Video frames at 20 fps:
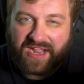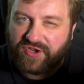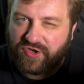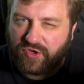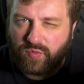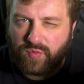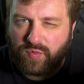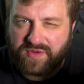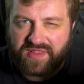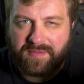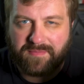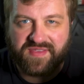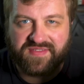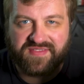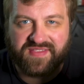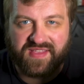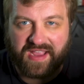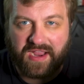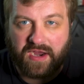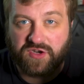I do really miss
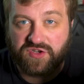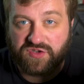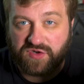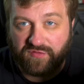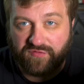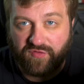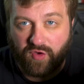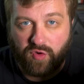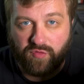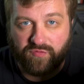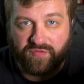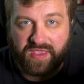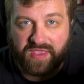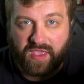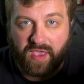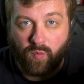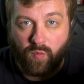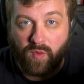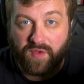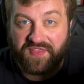the character of
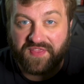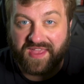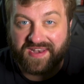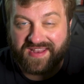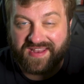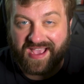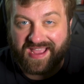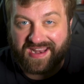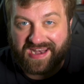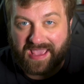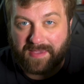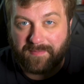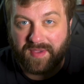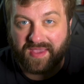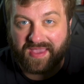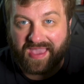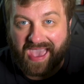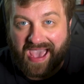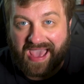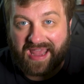Ovi and what that
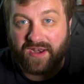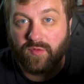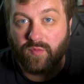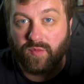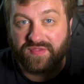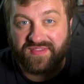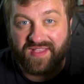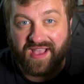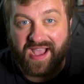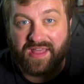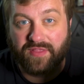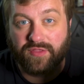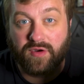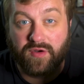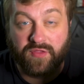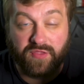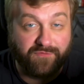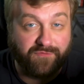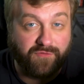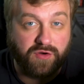dynamic added with Tyler
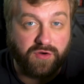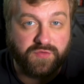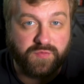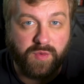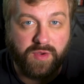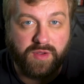in the first